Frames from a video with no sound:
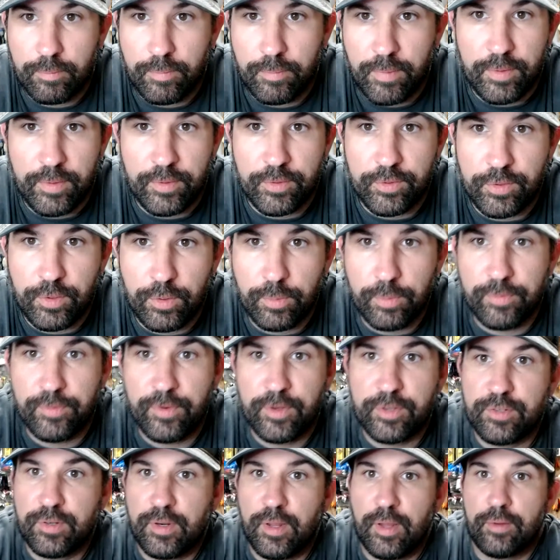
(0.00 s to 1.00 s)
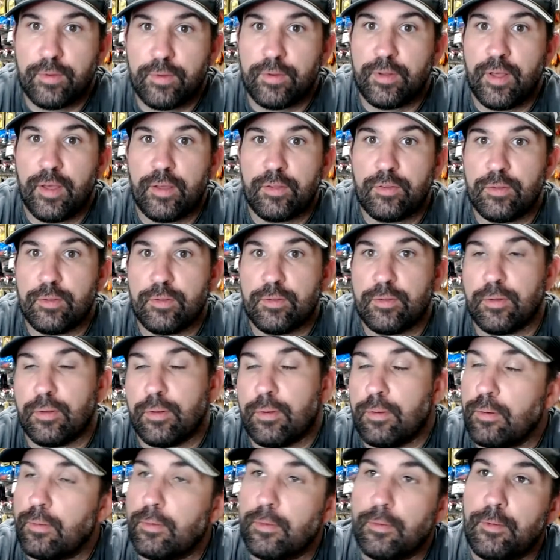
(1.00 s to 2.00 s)
me and this dude were fishing out in Texas, and
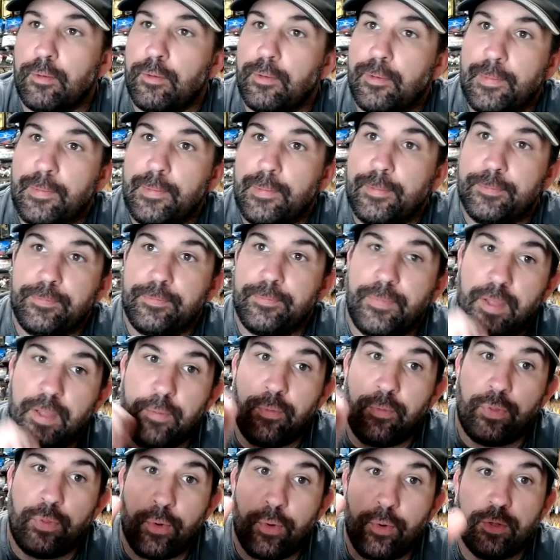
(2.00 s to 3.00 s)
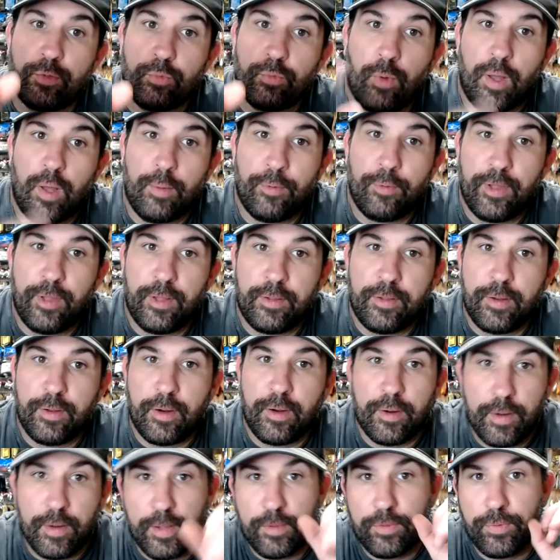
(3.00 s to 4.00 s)
he would throw his wobblehead in
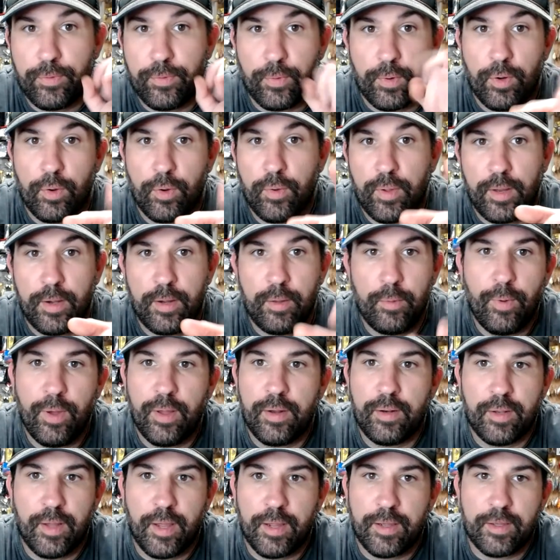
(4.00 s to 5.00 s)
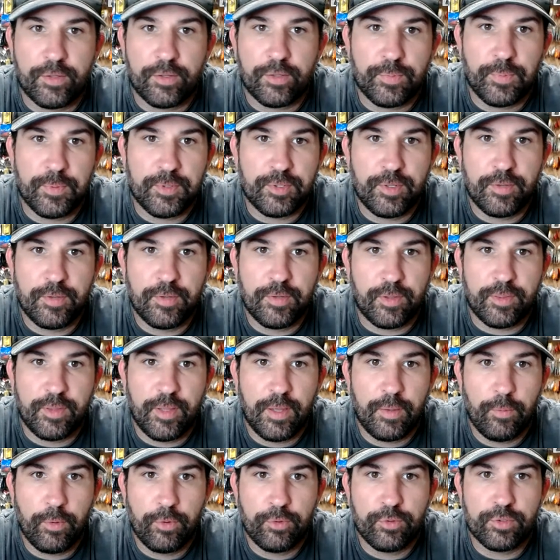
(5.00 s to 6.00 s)
there, and I'd throw, and it wasn't like a specific
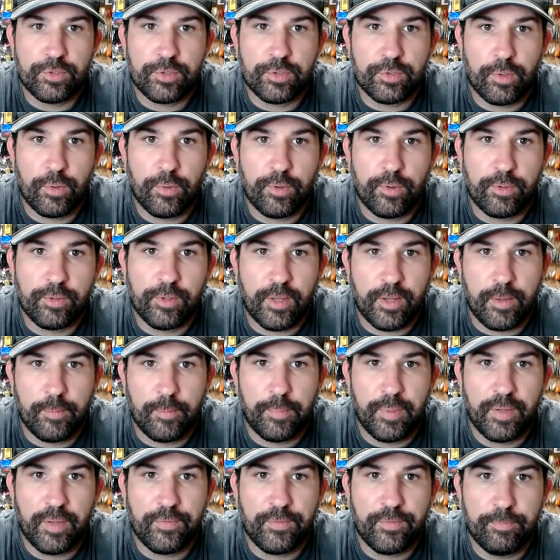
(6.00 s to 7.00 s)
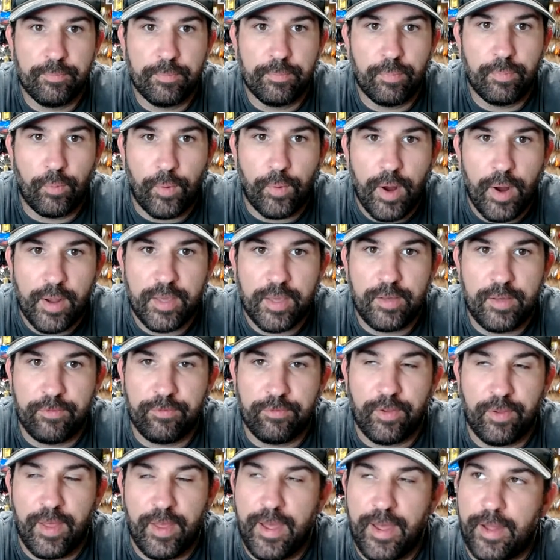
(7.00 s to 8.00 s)
thing. We were just throwing on like a big rocky
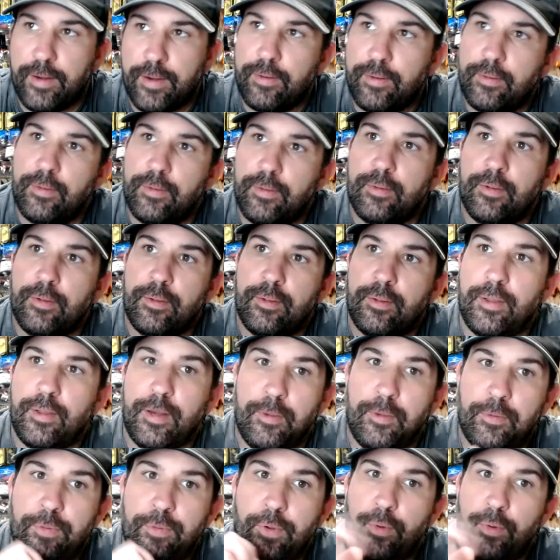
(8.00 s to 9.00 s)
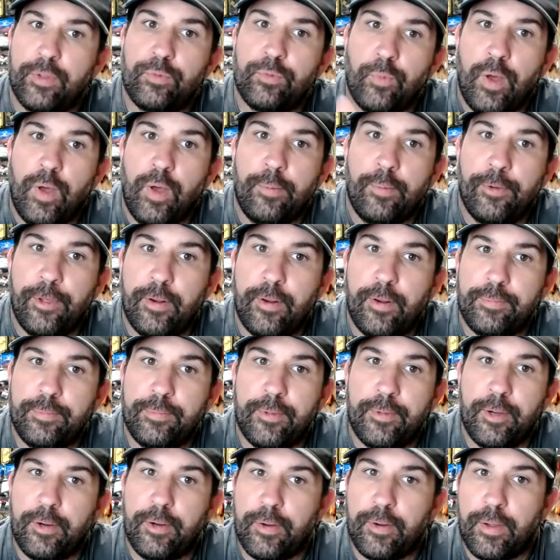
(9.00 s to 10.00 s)
flat, and he would throw his wobblehead up
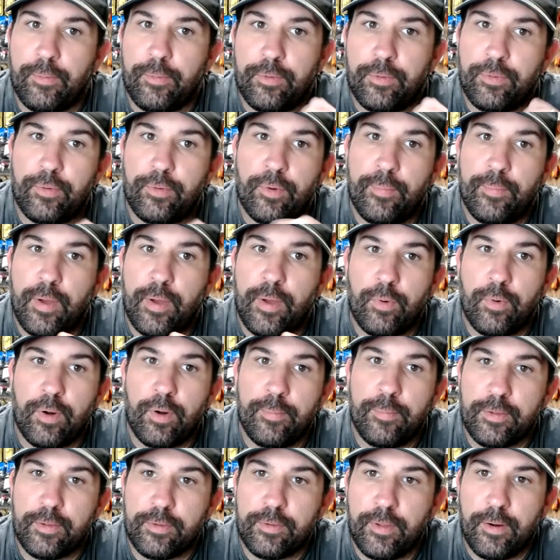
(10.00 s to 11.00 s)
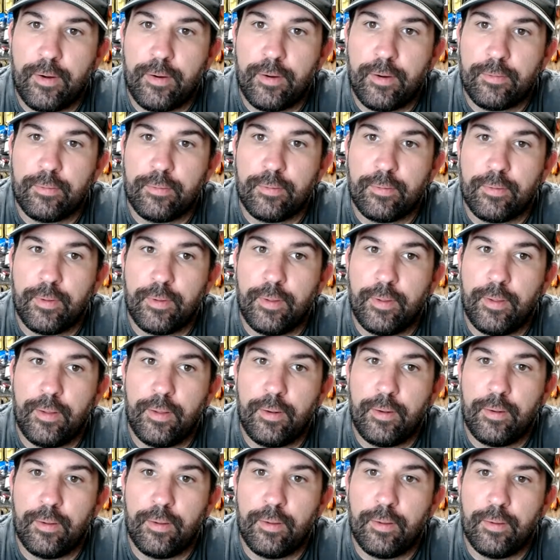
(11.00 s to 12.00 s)
there, and I would throw my worm out there,
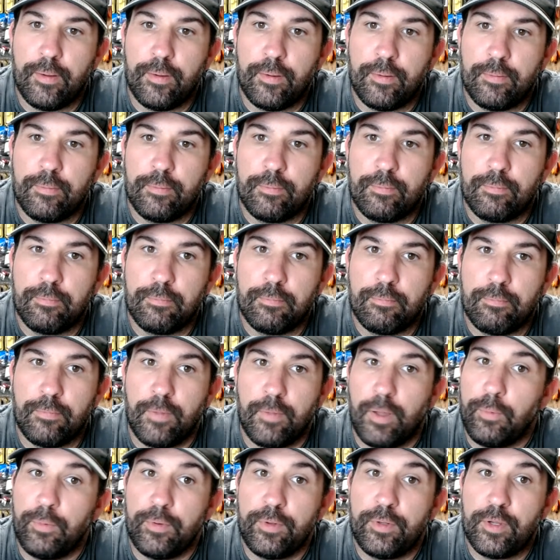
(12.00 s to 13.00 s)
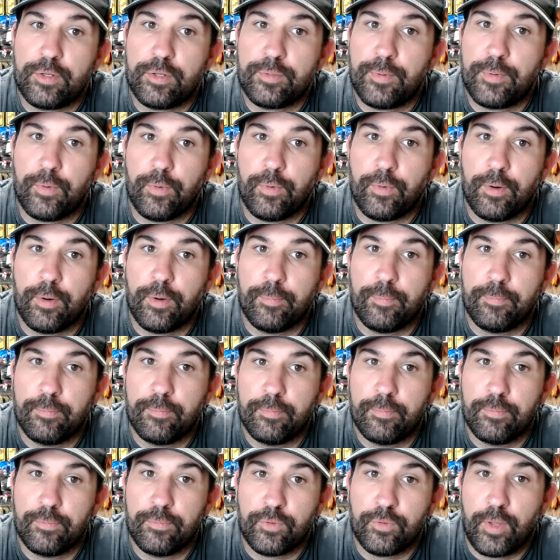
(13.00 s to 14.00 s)
and it wouldn't touch my worm.
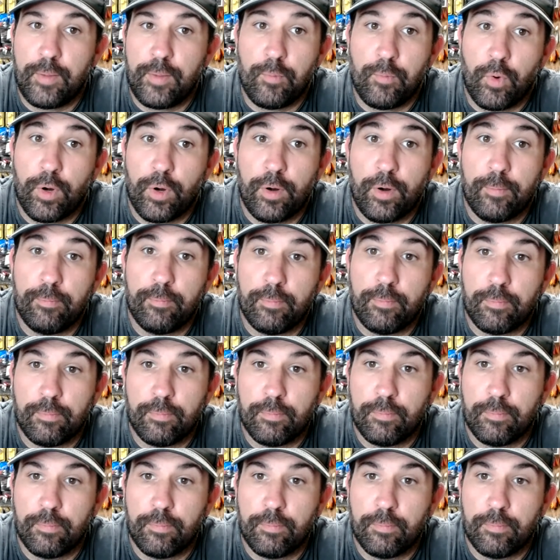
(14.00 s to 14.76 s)
Same worm,